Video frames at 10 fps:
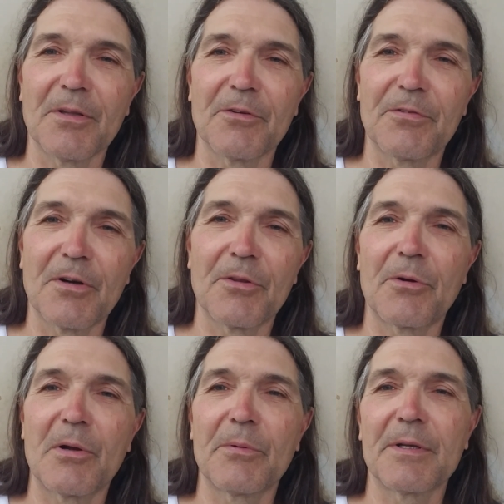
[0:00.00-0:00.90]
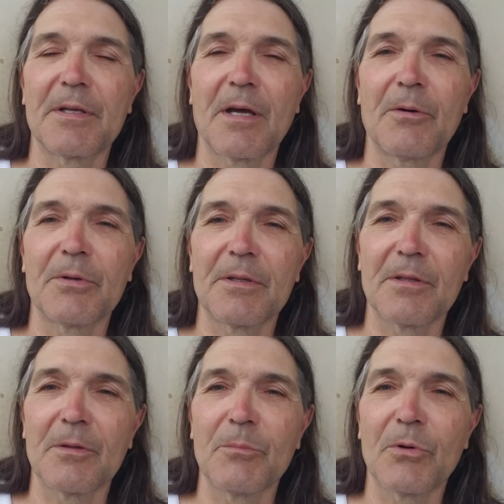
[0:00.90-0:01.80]
The farther I went down it,
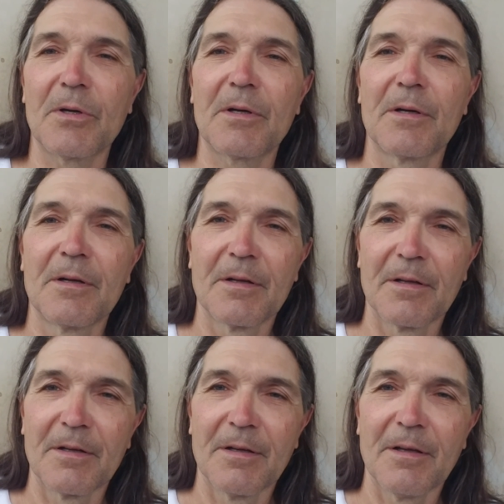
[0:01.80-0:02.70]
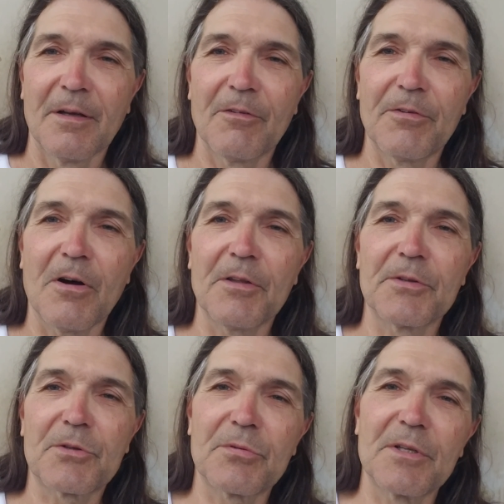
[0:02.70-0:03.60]
the more fallen
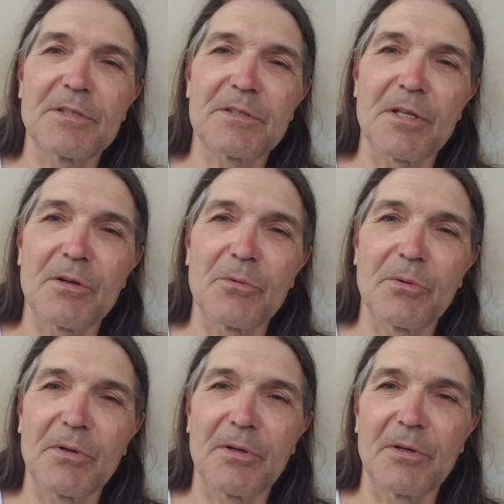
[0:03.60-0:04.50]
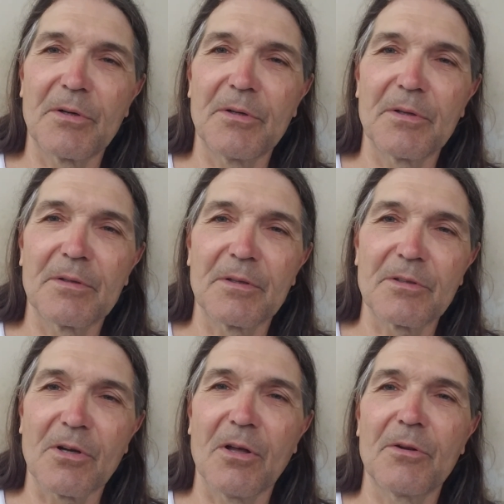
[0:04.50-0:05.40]
trees there were, the
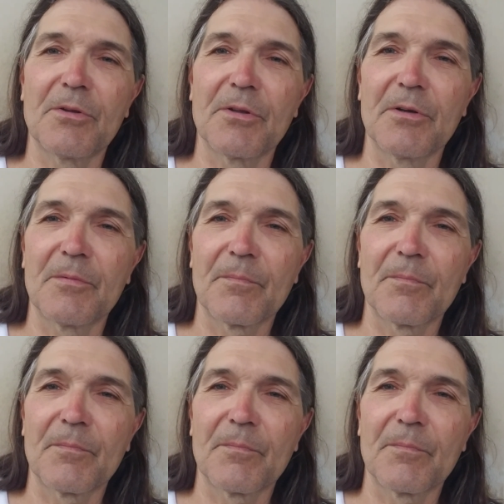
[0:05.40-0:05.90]
taller the